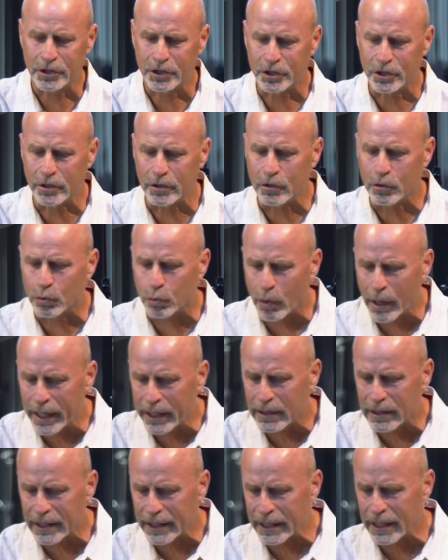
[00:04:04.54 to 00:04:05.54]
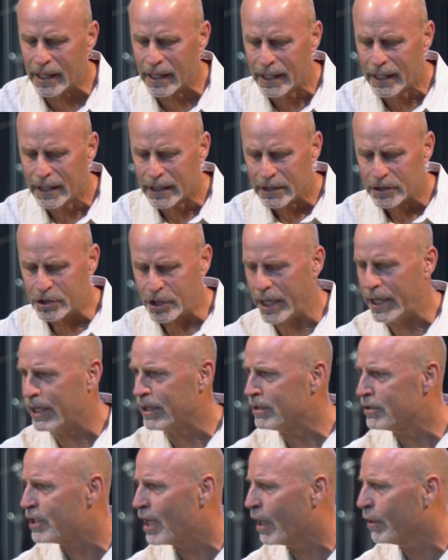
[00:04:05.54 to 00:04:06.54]
This should greatly
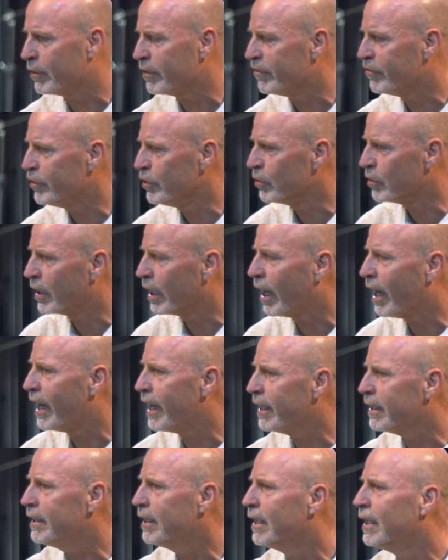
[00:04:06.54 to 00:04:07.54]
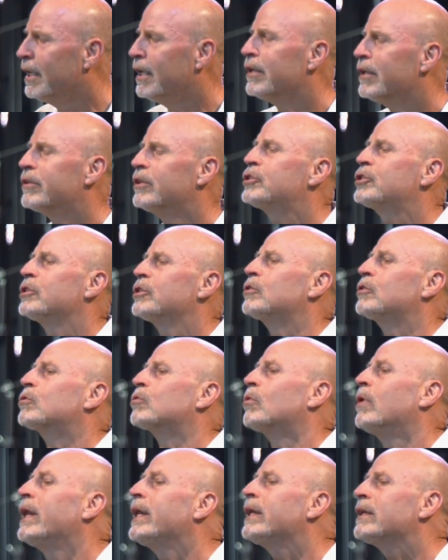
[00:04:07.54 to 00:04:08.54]
change how we view God. This should
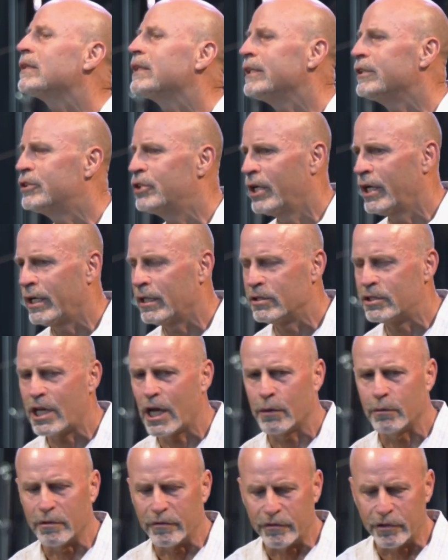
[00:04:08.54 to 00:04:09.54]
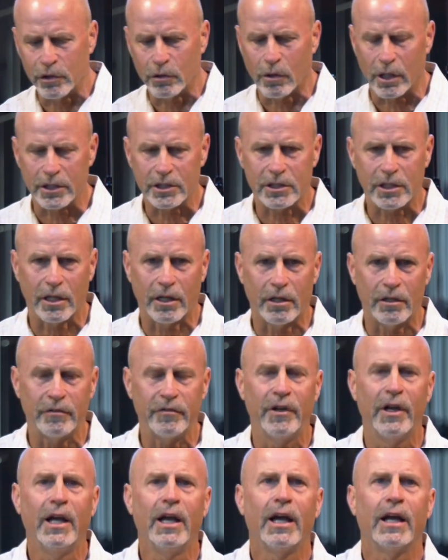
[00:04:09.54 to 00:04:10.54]
greatly change how we view
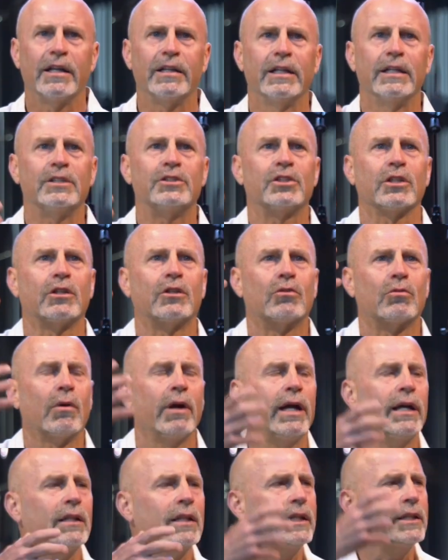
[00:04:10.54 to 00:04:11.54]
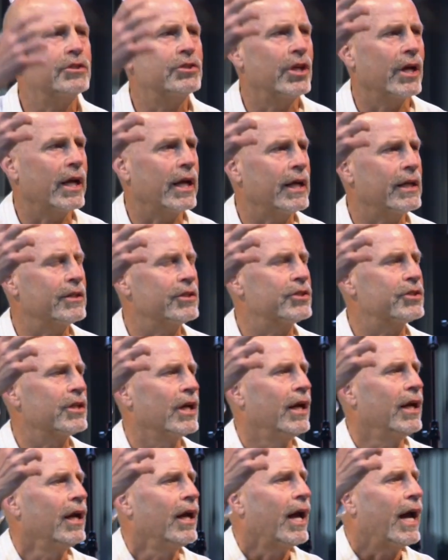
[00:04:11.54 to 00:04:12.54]
ourselves. And then it should greatly
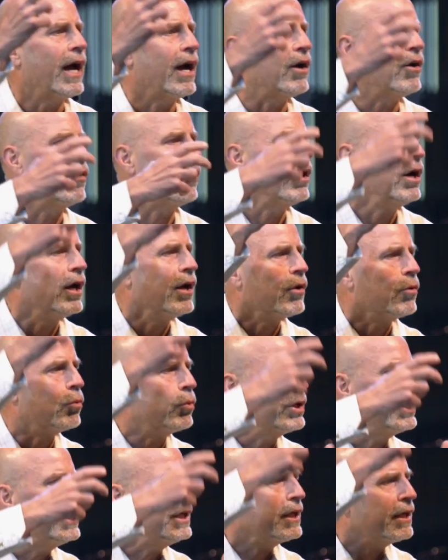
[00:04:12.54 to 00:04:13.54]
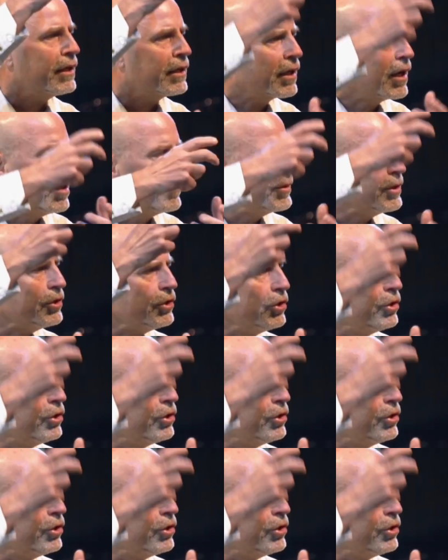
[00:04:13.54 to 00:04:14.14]
change how we come